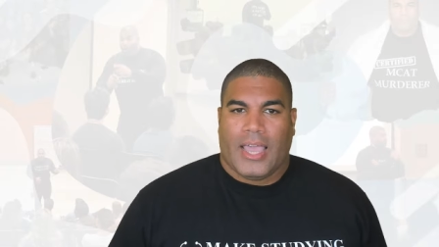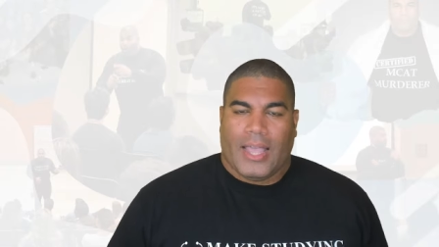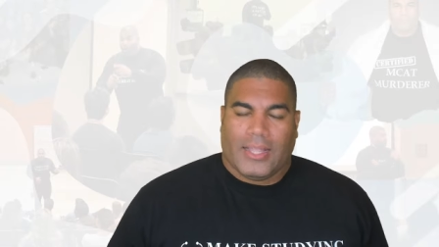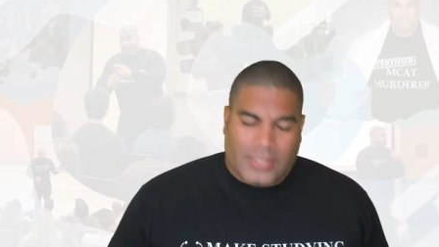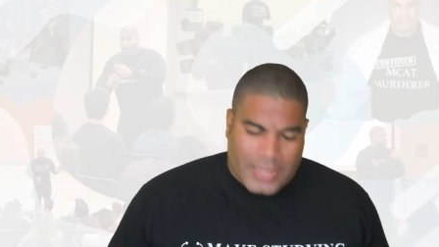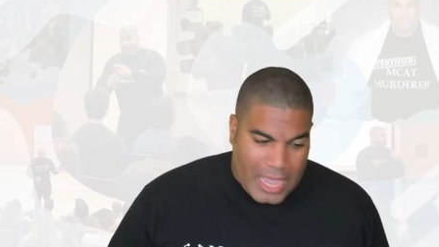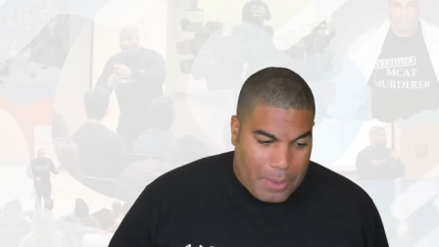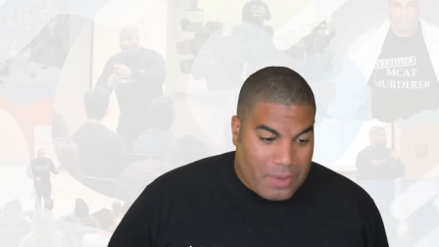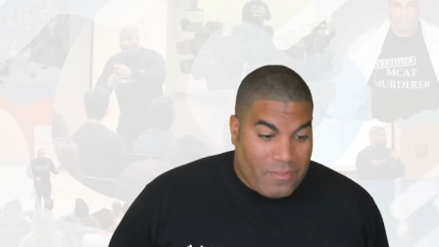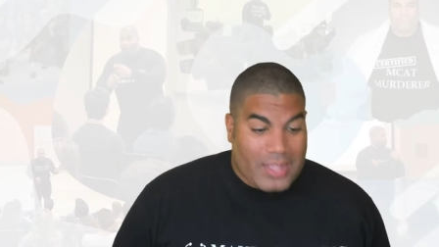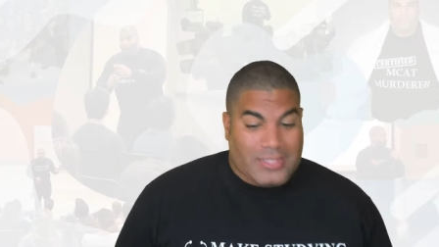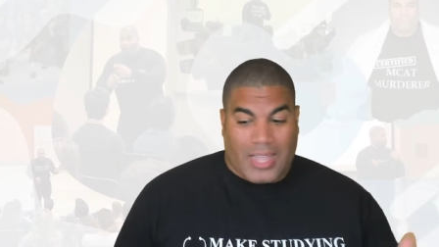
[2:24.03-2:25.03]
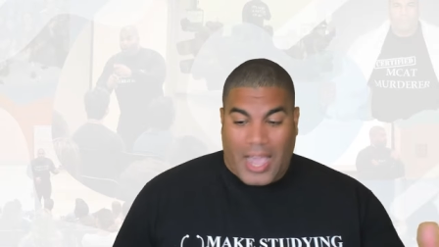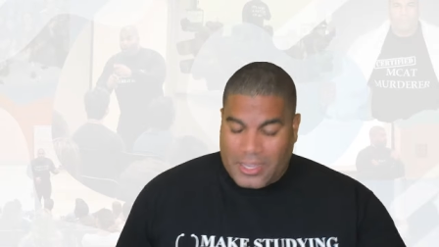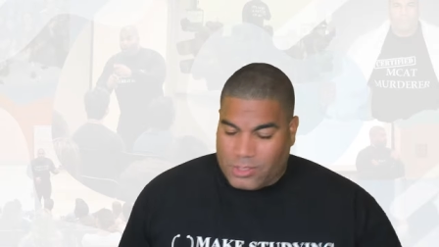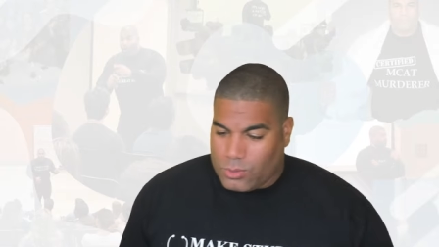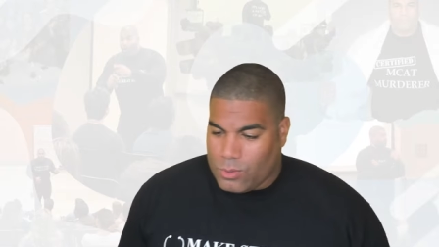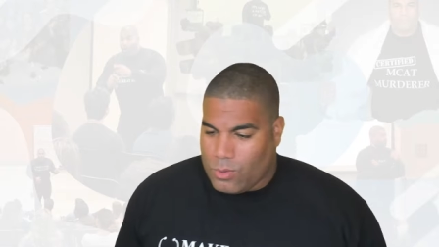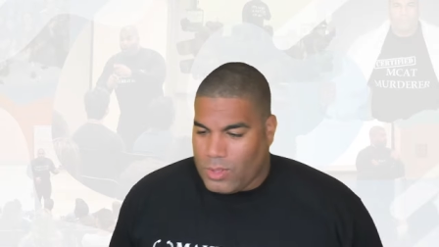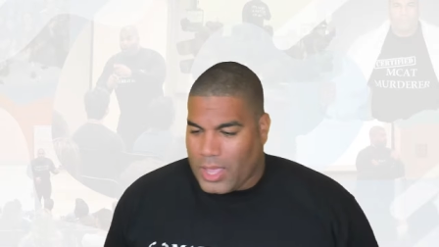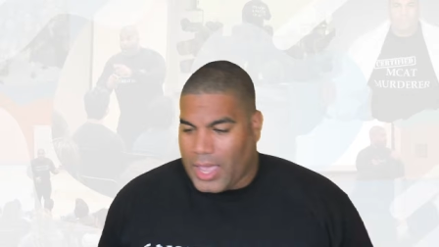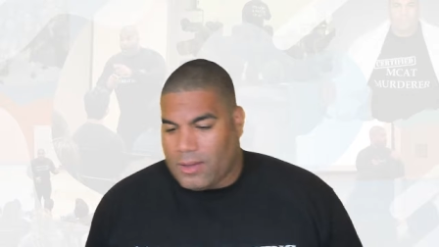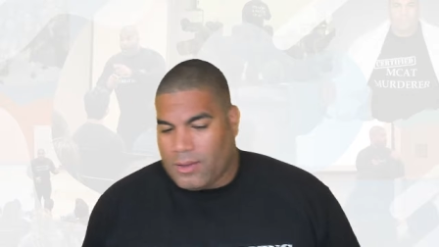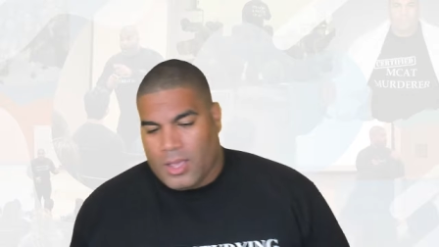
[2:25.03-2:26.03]
And today we advanced to high school
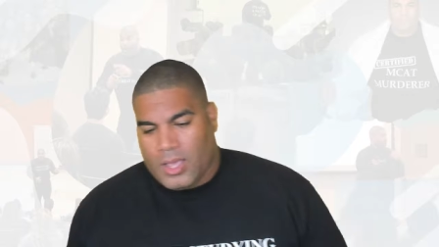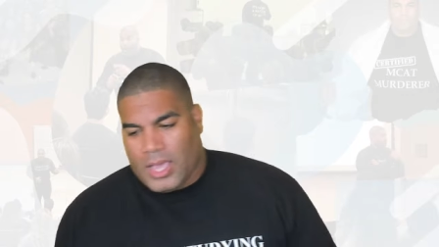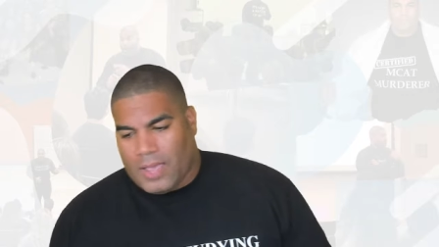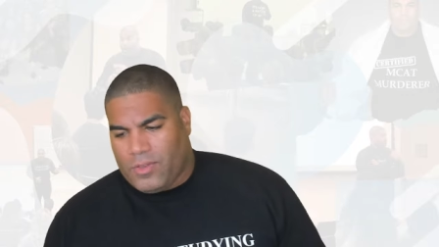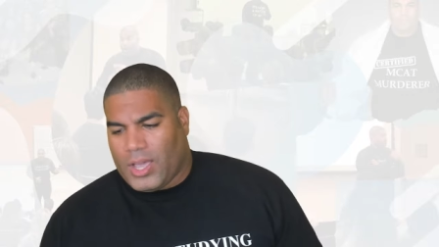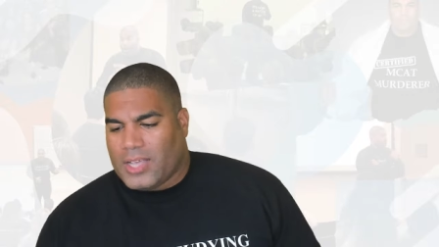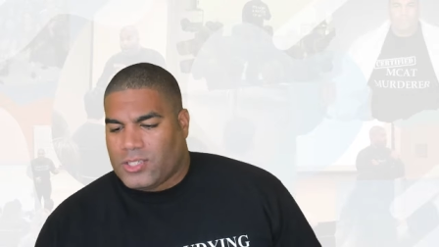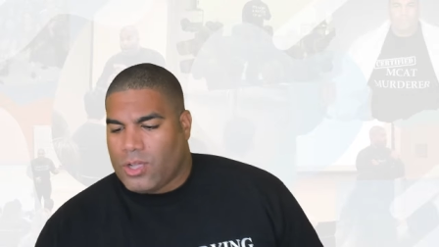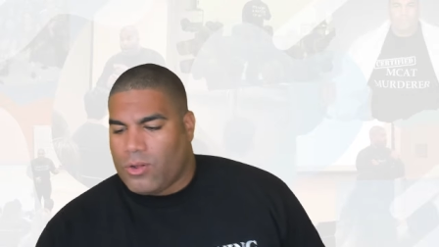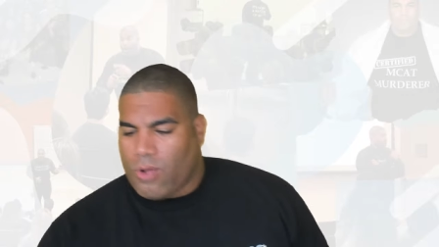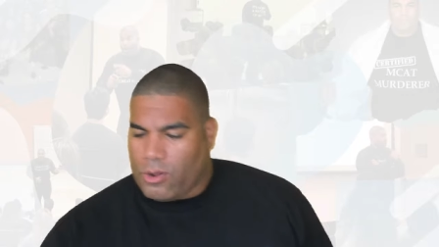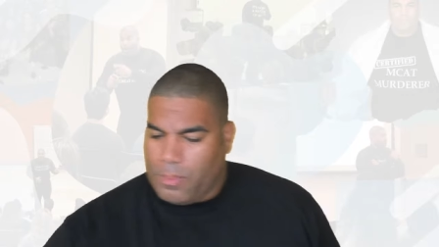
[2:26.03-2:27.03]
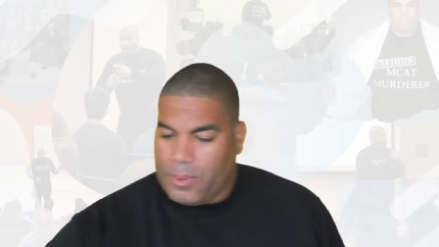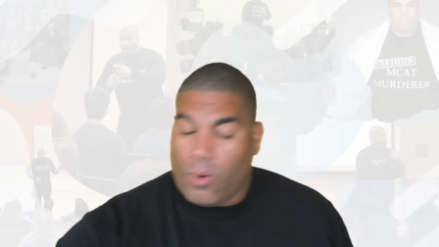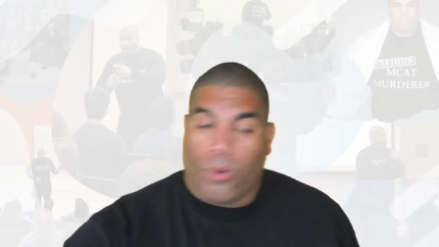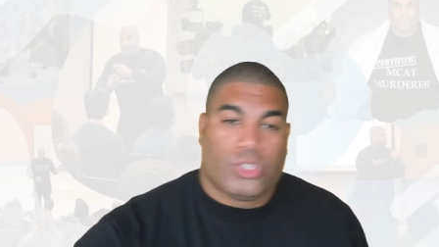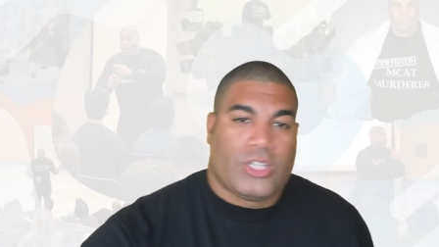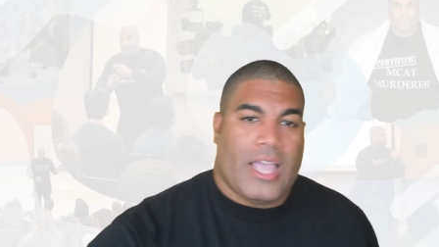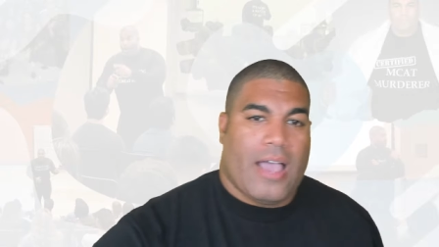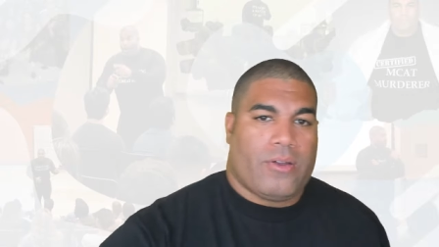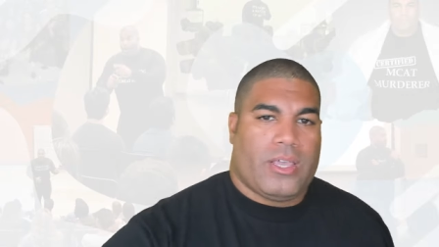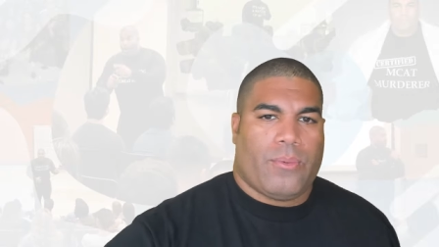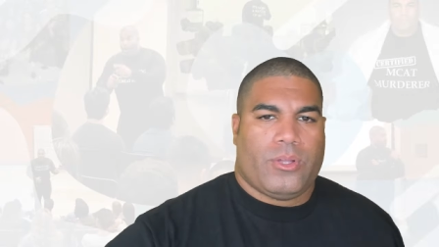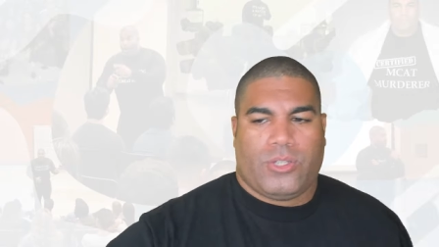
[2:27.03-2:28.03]
and if you guys don't know, I grew up in Orange
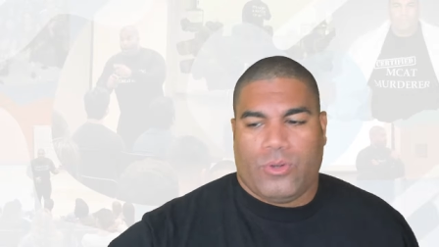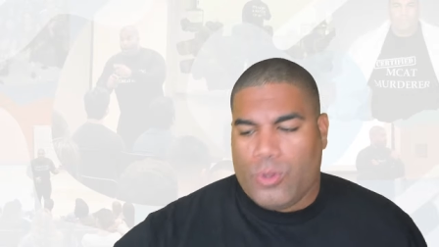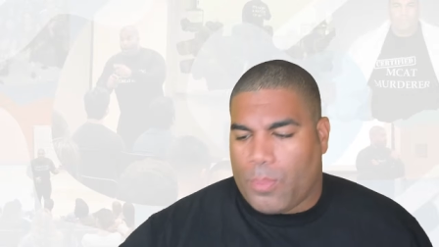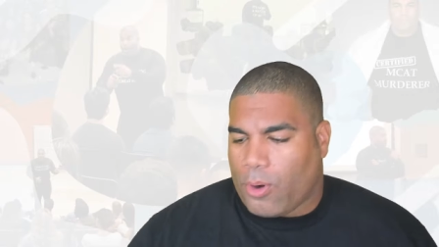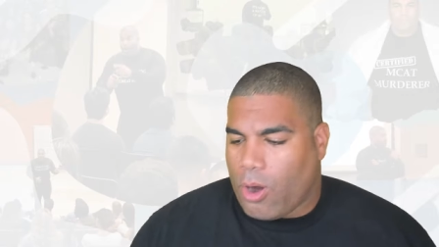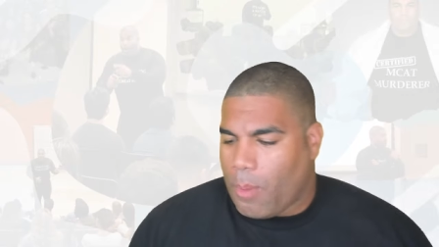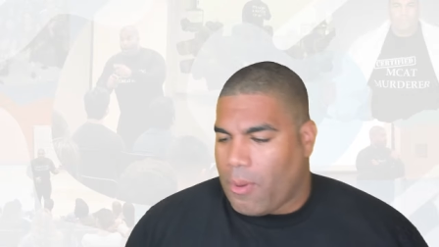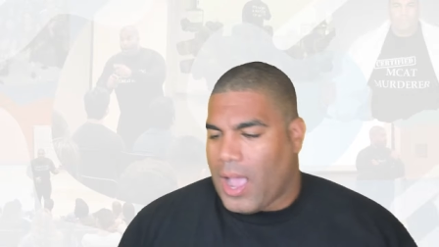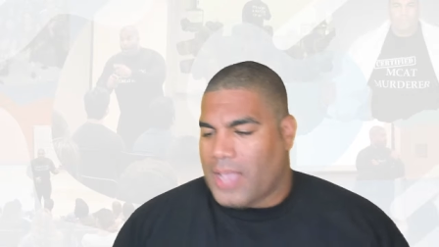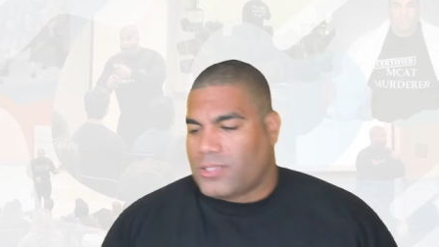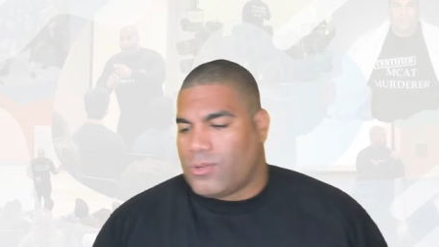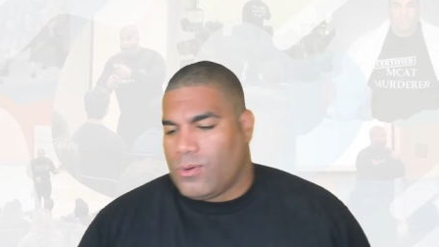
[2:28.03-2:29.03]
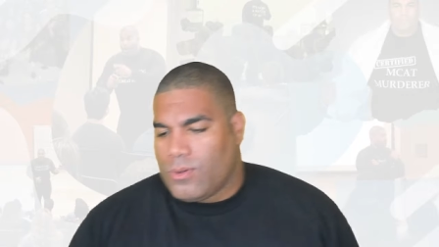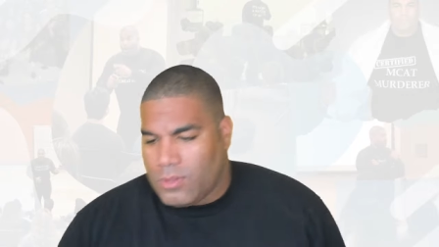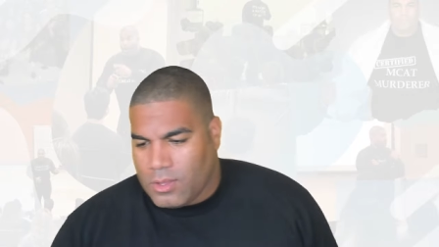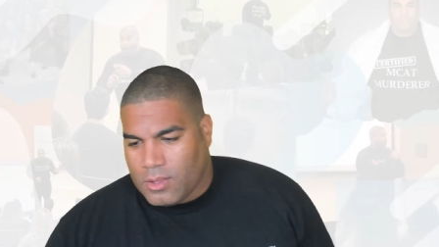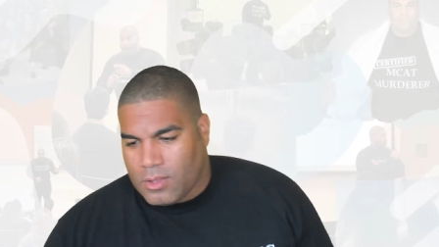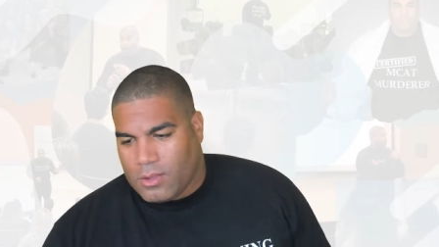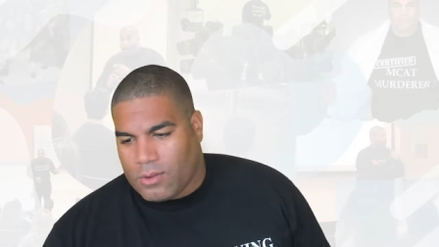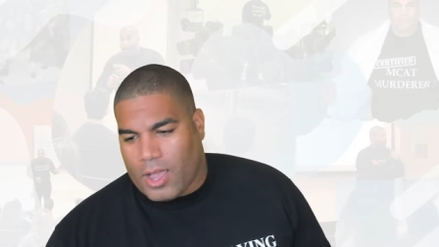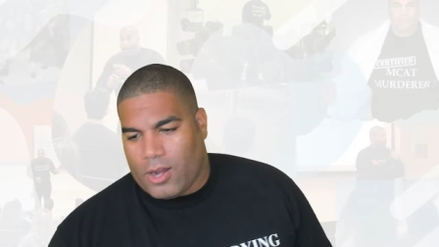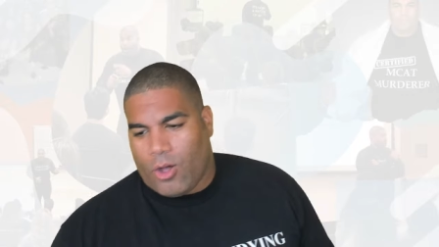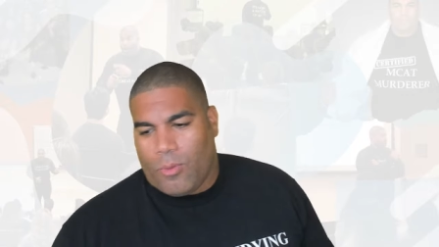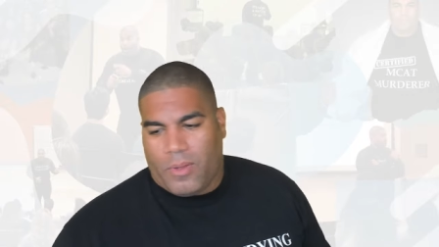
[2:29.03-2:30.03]
County. I went to Newport Harbor High School,
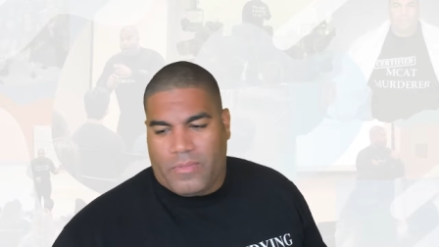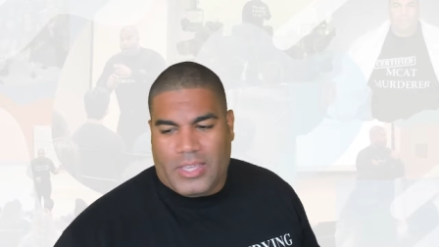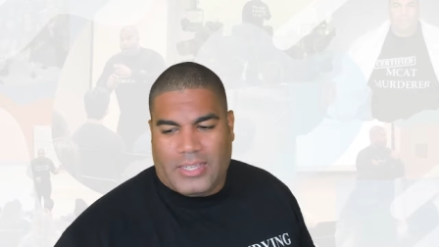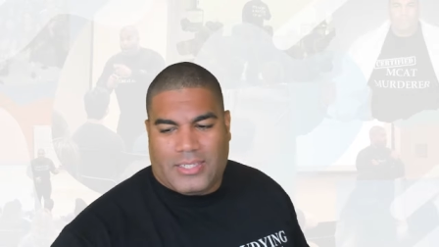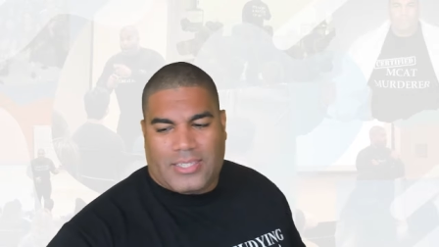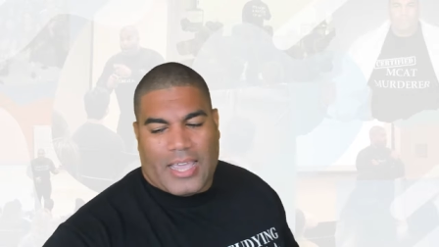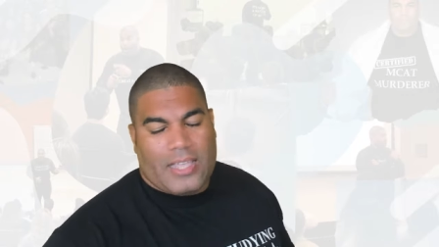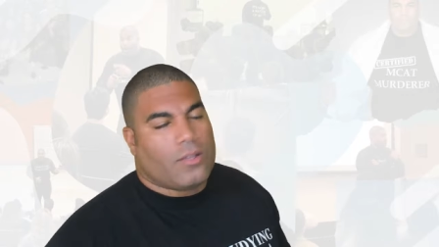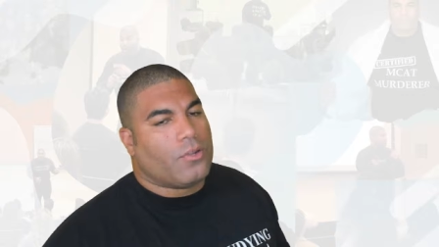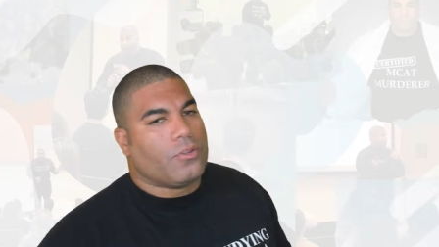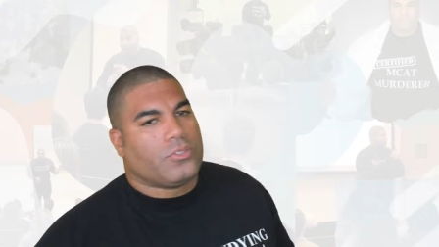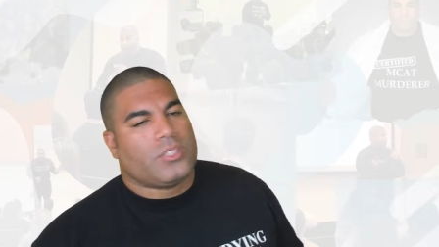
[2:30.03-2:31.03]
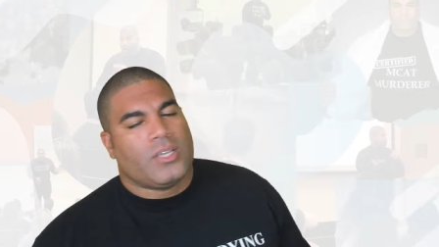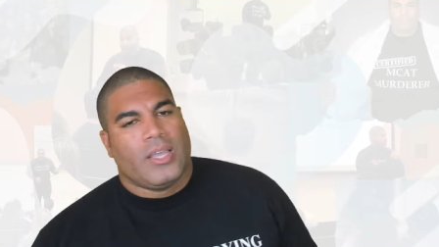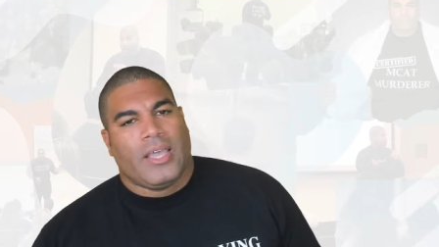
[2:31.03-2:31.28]
right, home of the Sailors.